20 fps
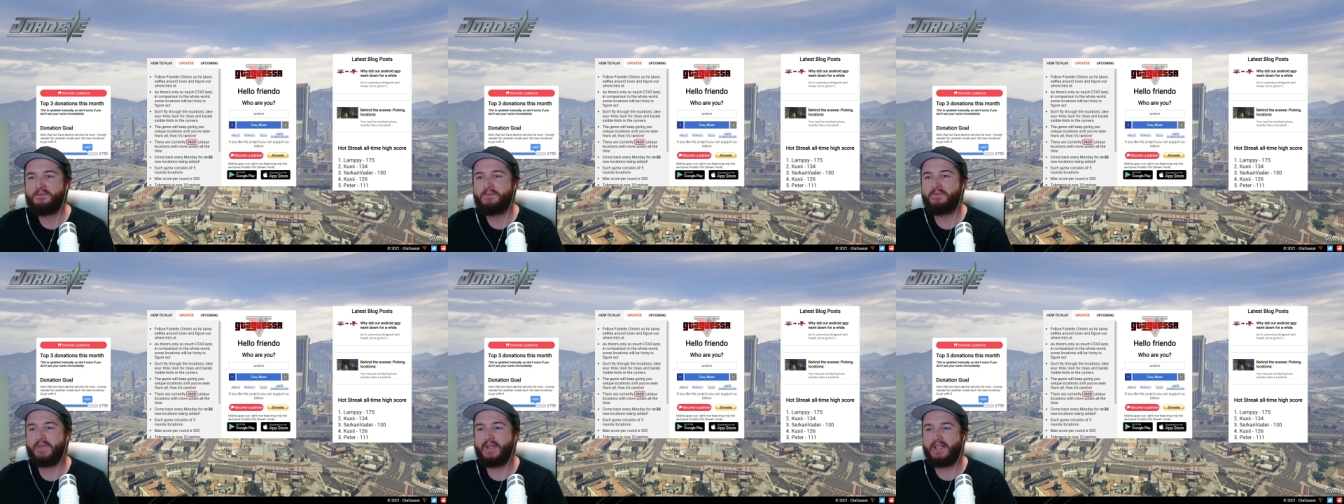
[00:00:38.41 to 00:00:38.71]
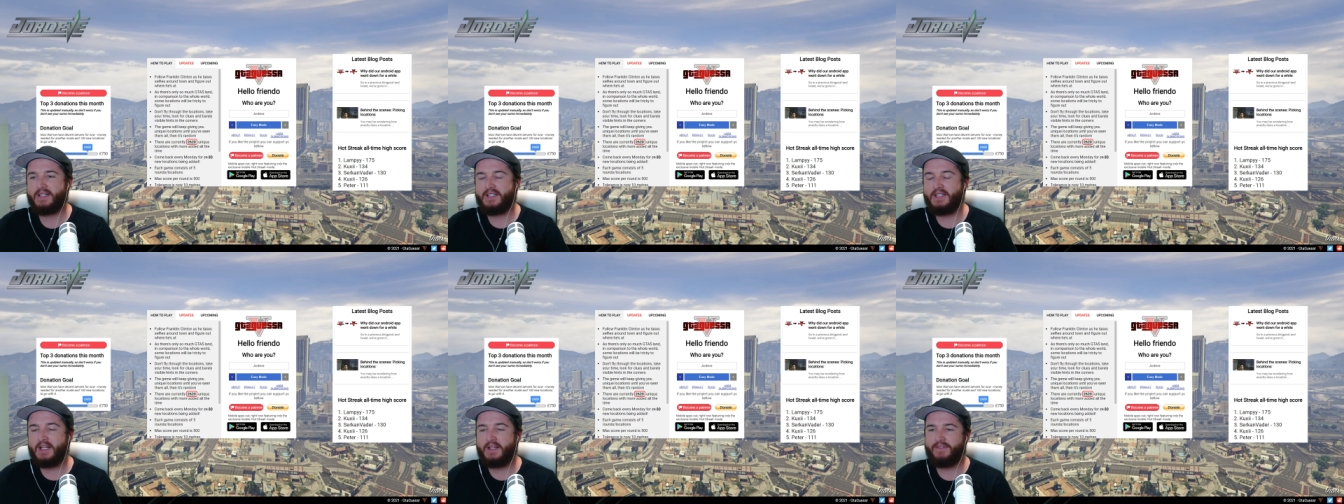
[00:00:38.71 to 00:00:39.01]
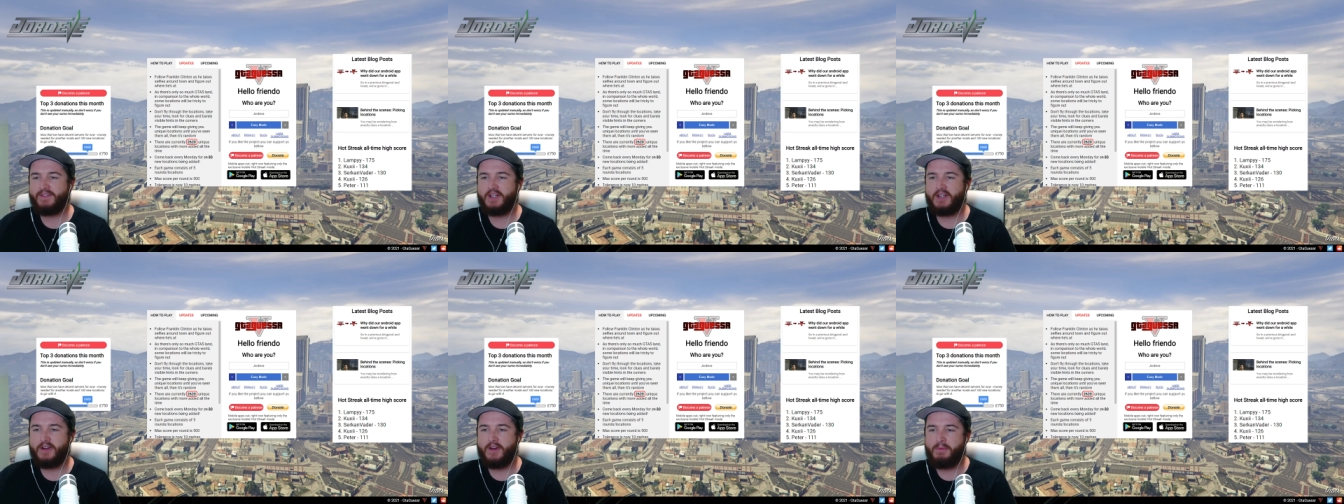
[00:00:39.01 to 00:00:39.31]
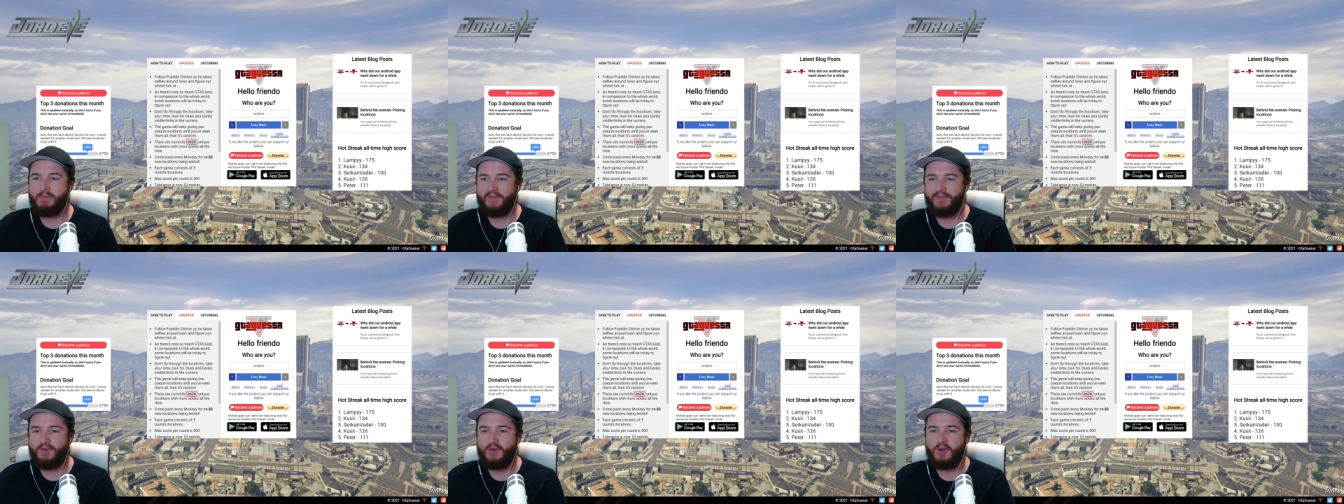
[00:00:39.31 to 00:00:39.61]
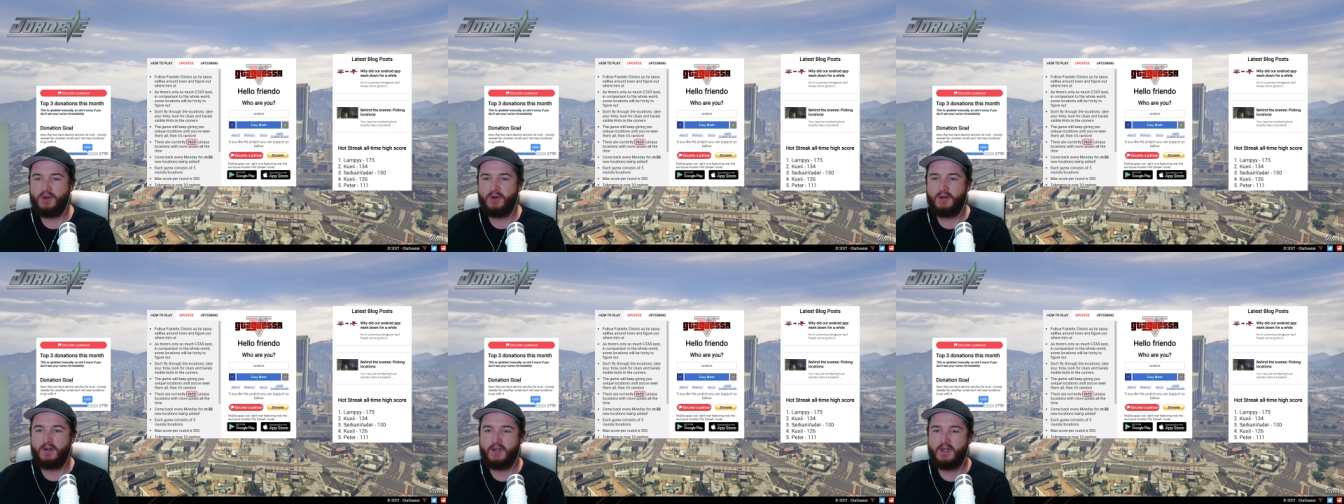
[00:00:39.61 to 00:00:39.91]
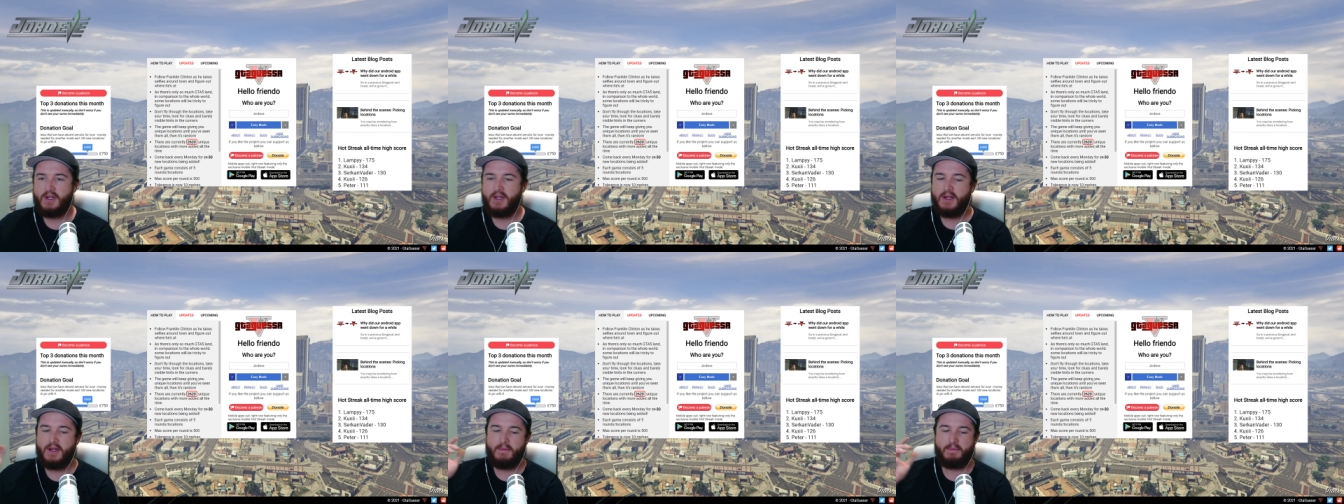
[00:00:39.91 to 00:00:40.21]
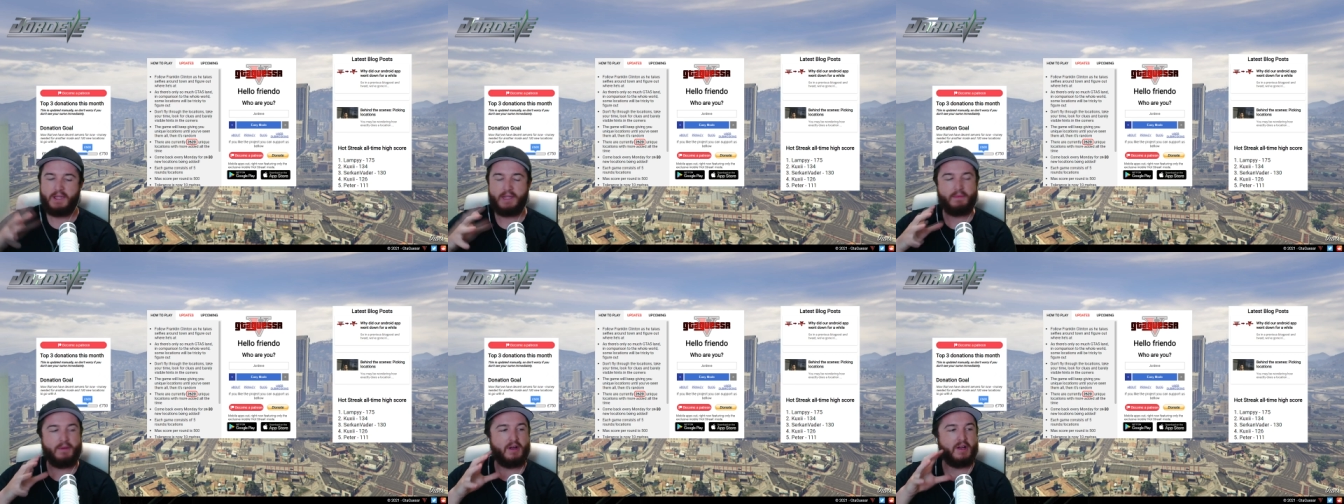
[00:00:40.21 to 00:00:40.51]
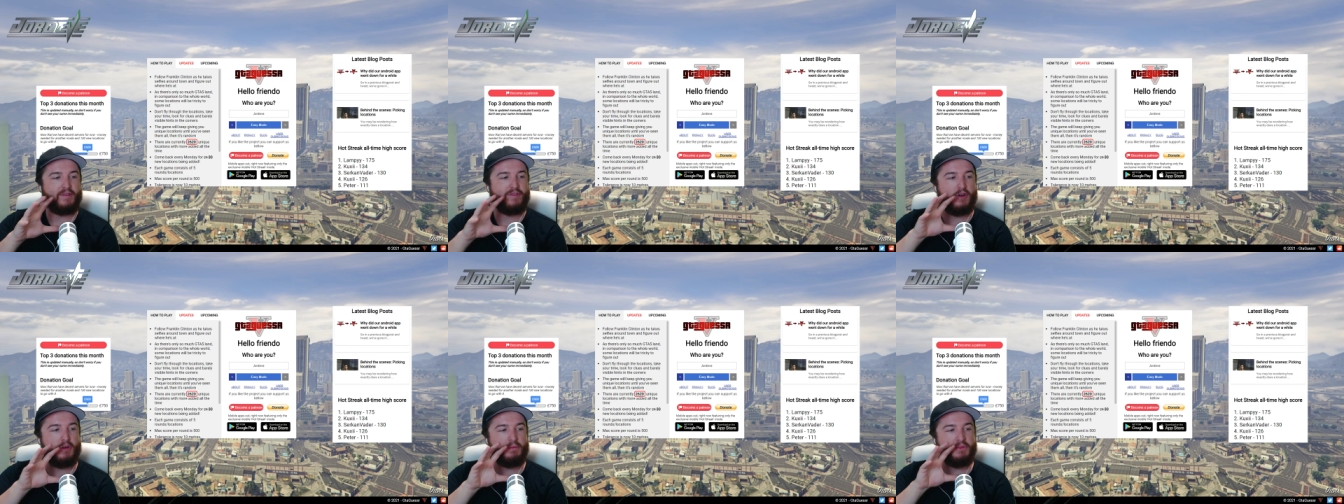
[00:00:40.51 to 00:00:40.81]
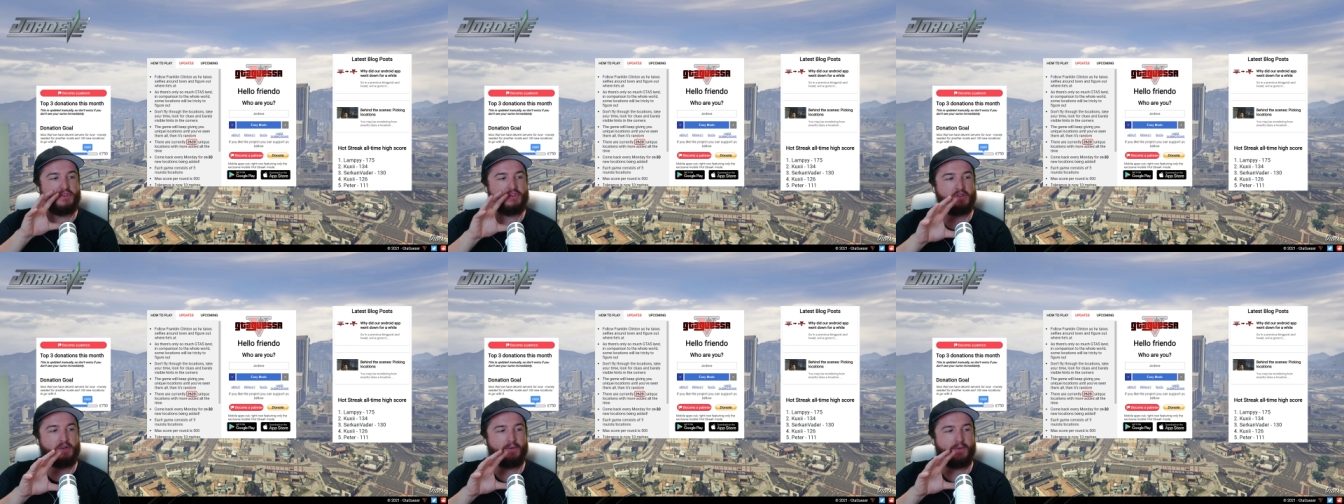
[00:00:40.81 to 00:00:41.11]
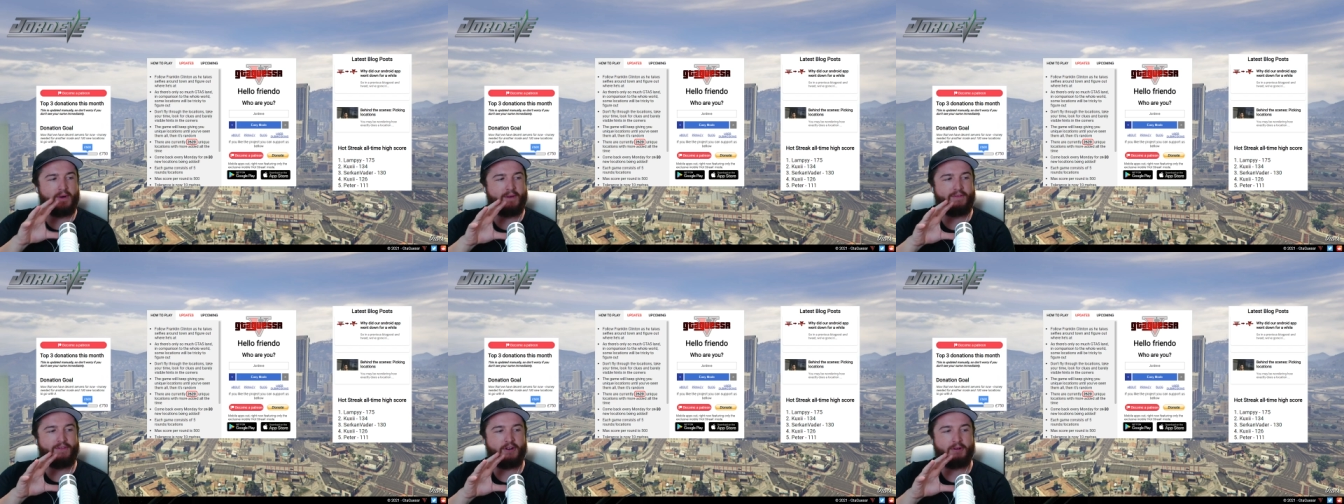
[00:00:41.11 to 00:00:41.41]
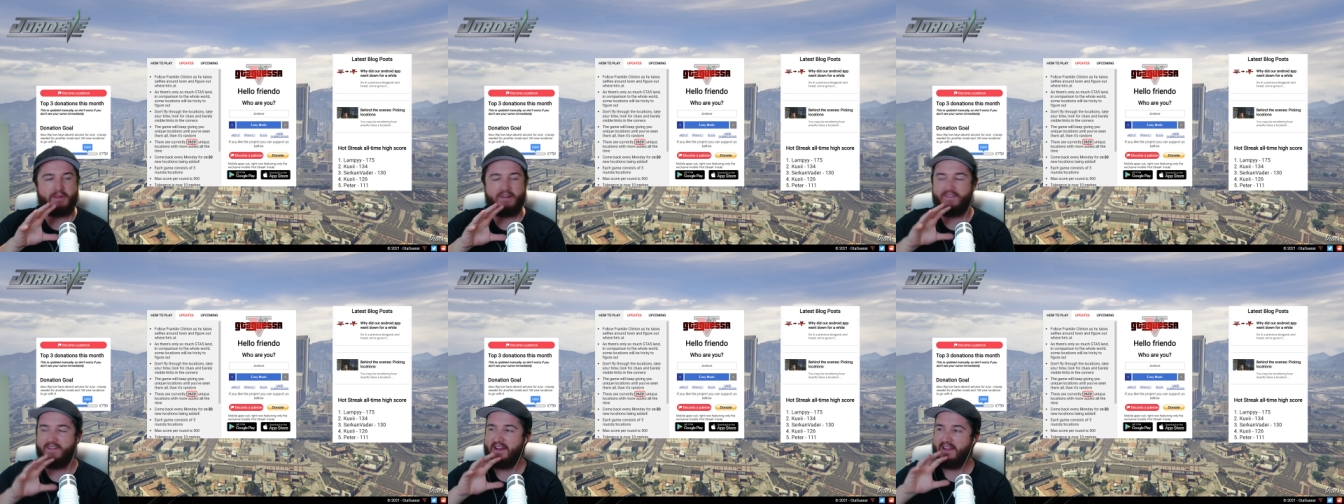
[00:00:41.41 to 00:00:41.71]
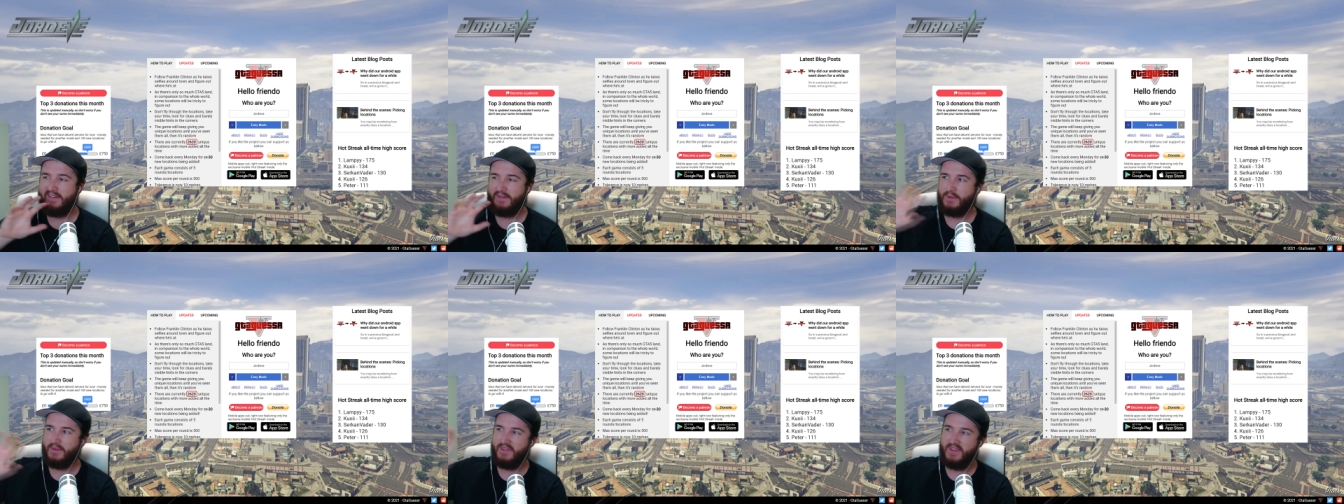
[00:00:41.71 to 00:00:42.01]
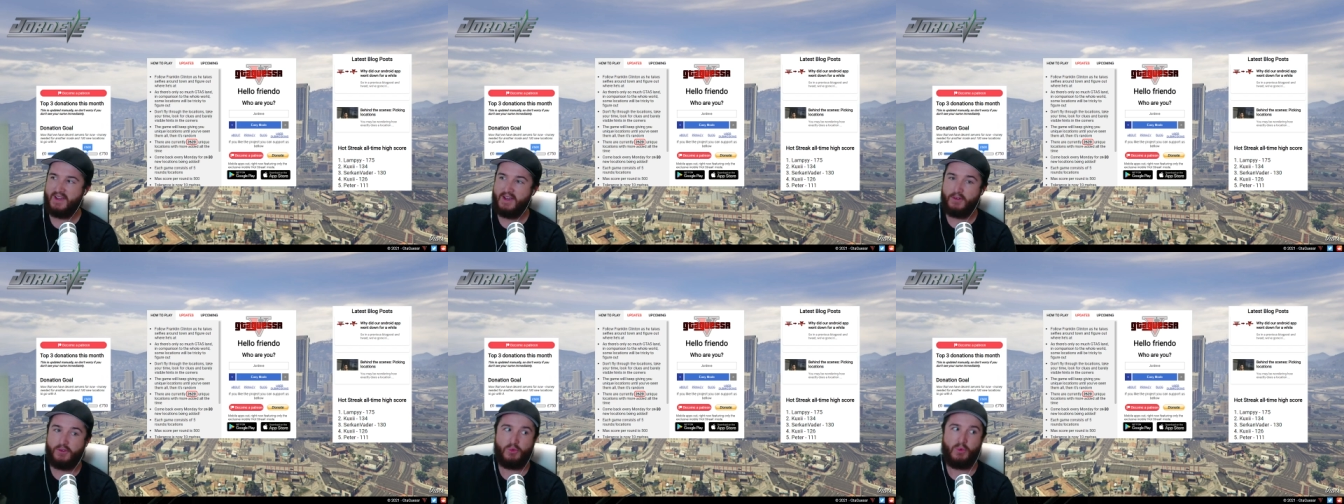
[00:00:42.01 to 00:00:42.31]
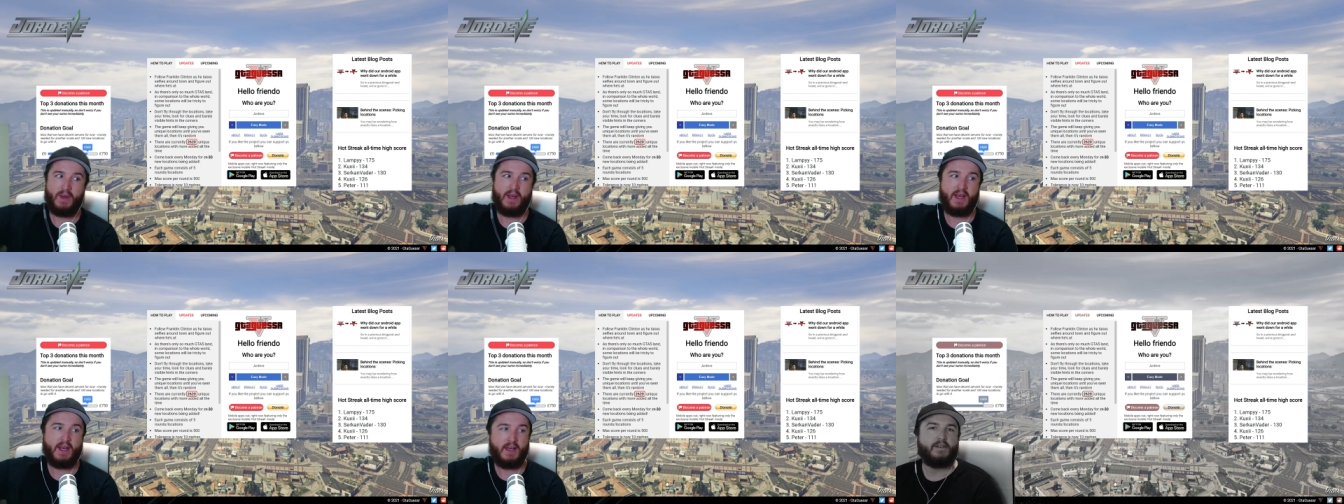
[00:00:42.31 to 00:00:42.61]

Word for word: I did another video before, but the microphone was not right in front of my face. It was elsewhere.